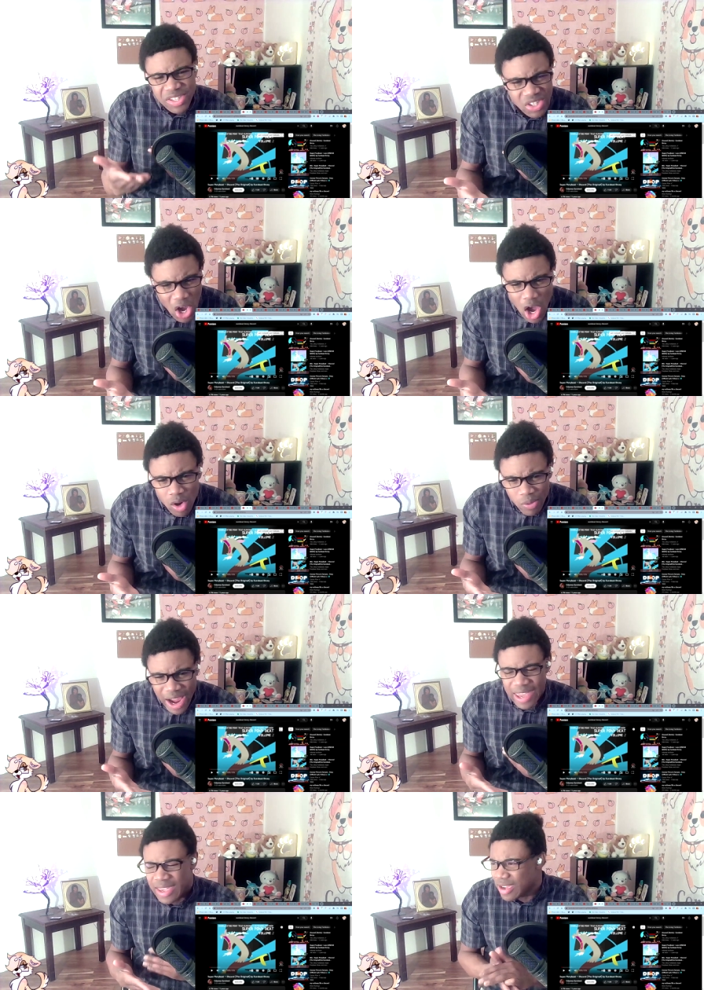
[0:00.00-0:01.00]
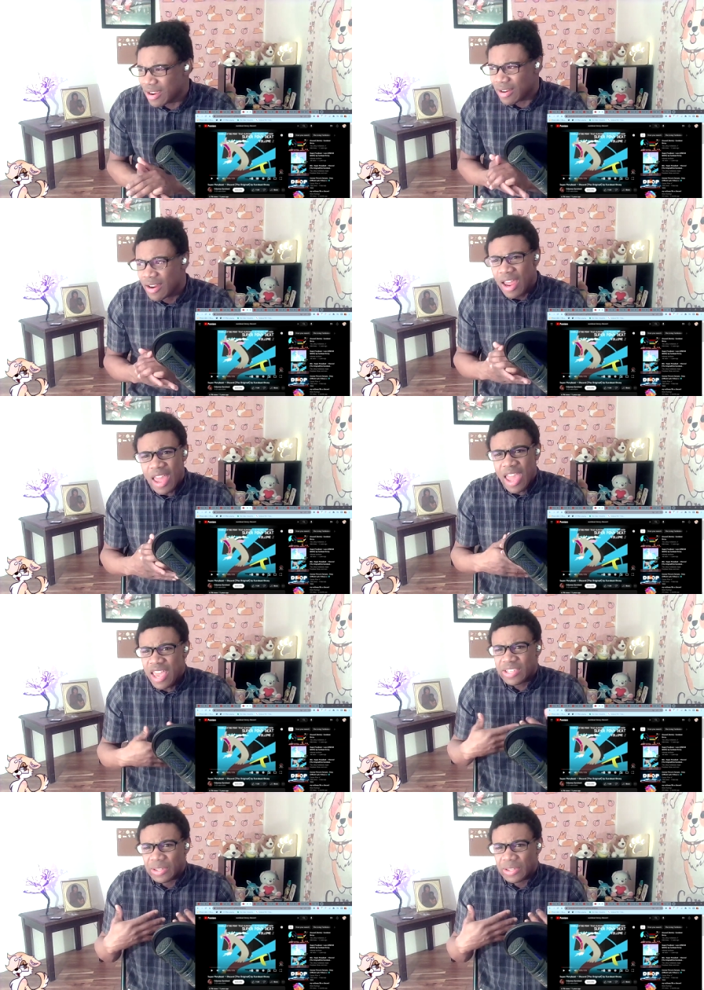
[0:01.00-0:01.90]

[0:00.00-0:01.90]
song right here is